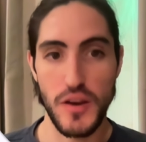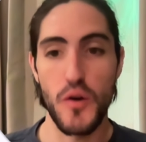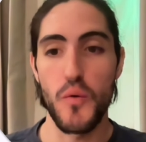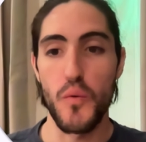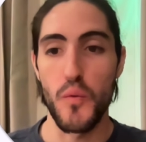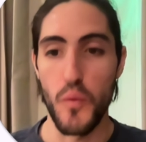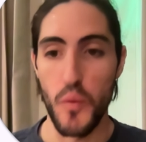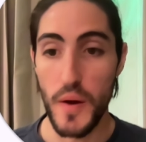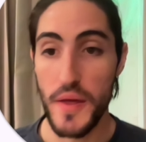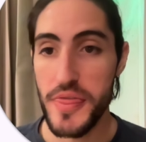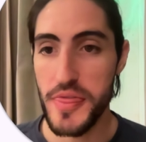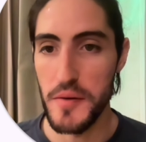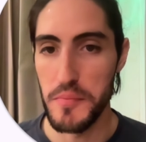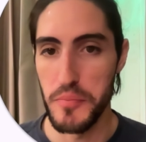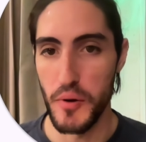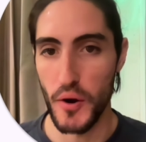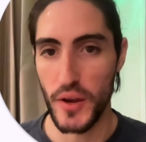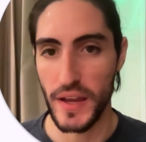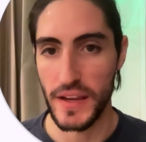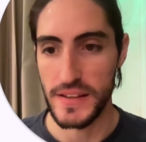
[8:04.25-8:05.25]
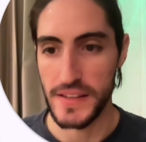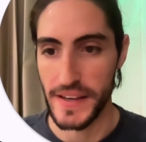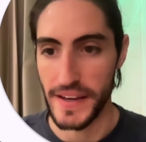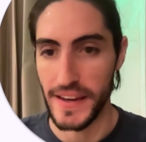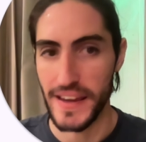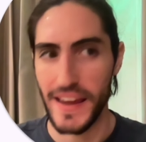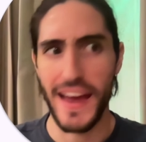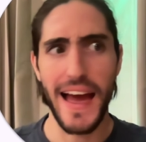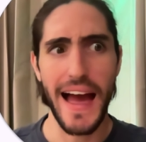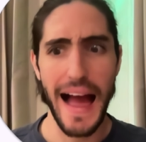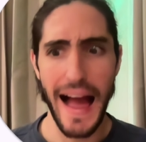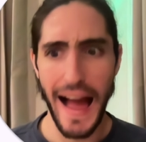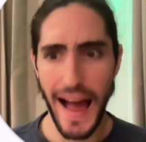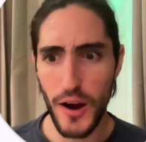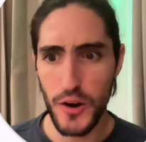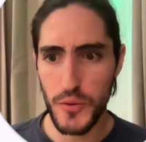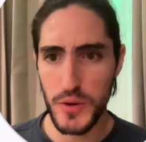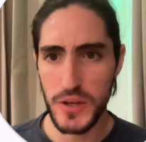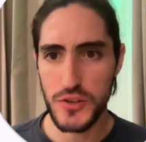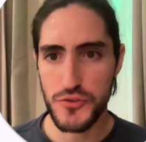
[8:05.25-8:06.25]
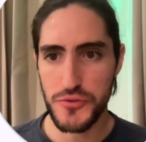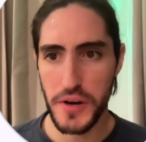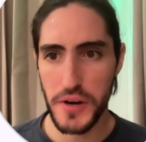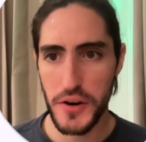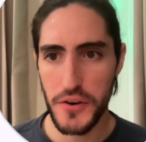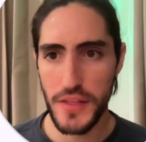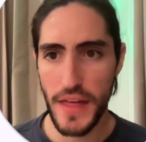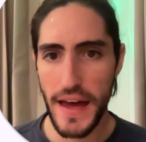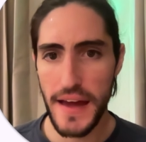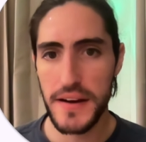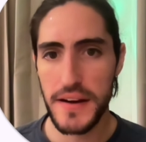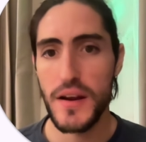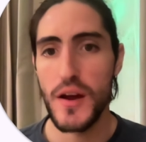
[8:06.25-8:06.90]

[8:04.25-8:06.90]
with the booking link. How do we trigger that?